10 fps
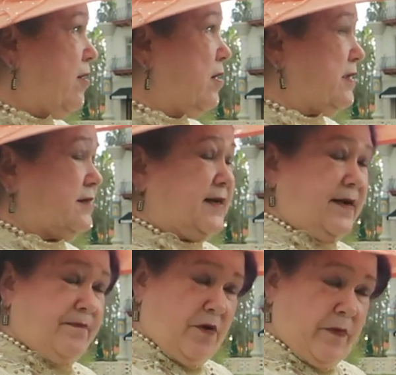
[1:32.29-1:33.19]
Augustine,
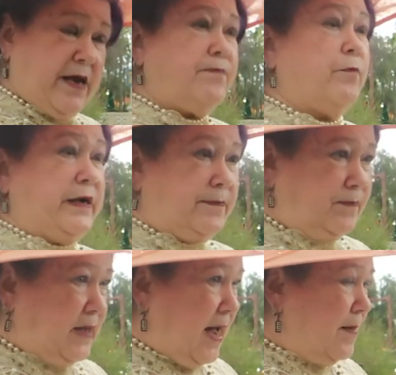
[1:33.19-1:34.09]
but we
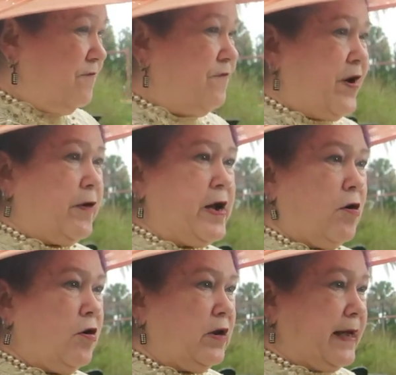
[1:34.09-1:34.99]
got them very
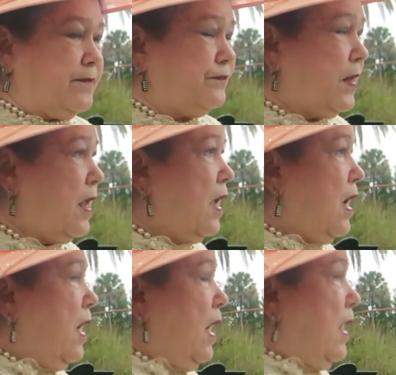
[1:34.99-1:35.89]
early.
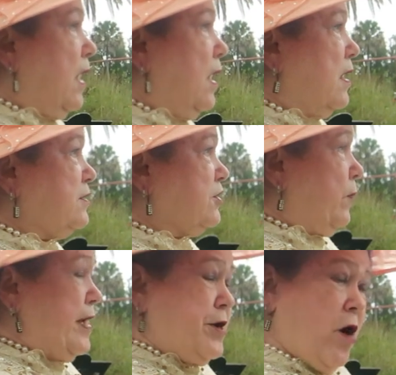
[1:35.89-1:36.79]
So
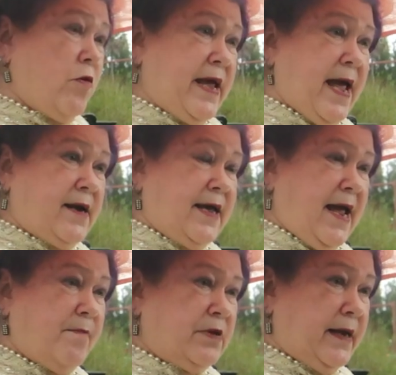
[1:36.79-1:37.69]
we know he had
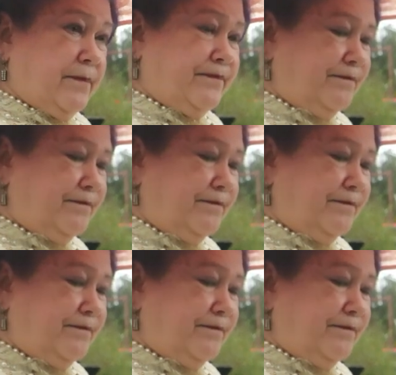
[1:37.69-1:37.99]
gambling.